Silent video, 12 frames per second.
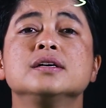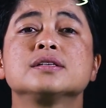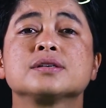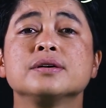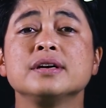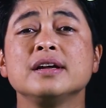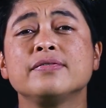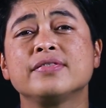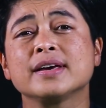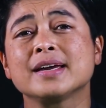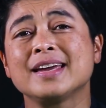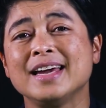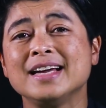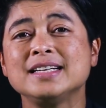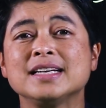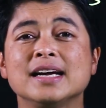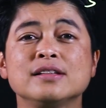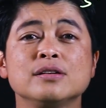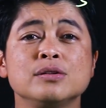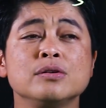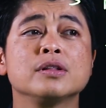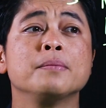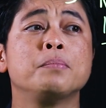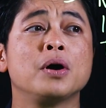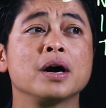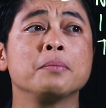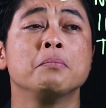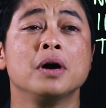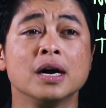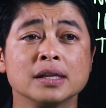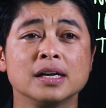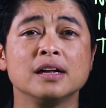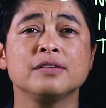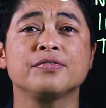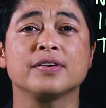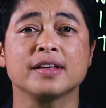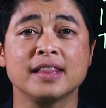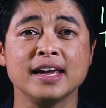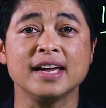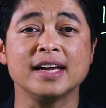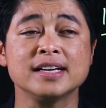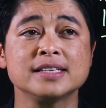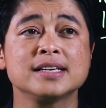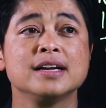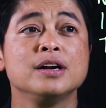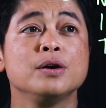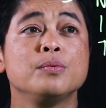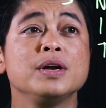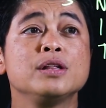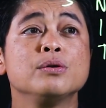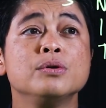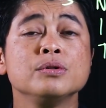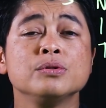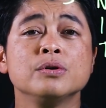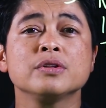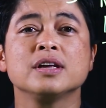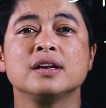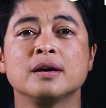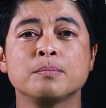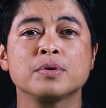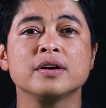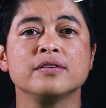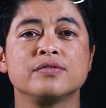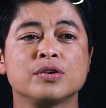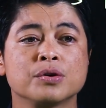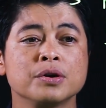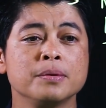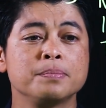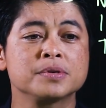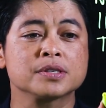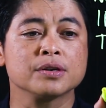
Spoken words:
So if the kids had to do the bar model for this, we don't know the number of groups.